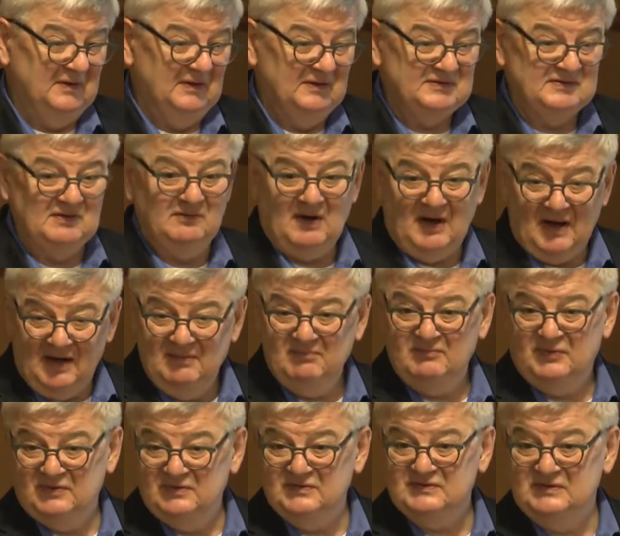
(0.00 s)
So I'm
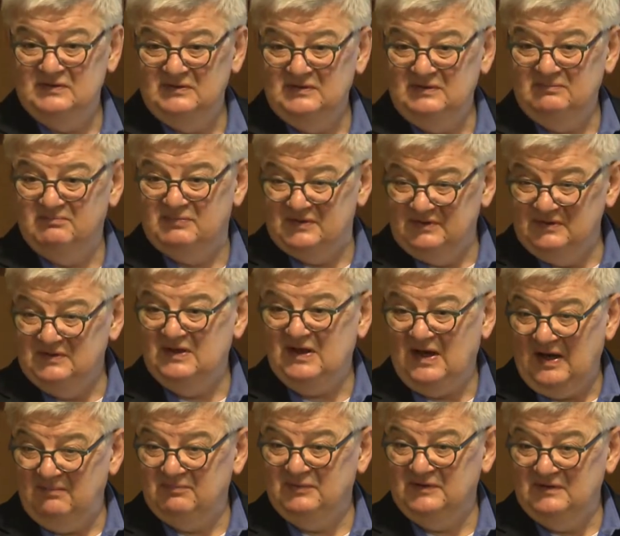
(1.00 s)
personally pretty
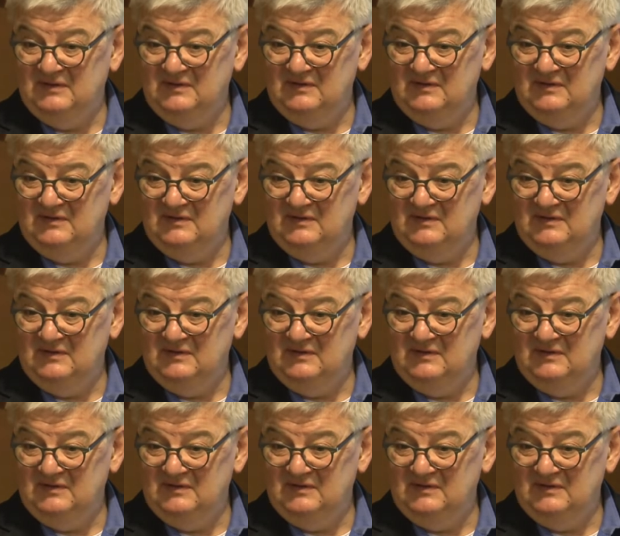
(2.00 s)
happy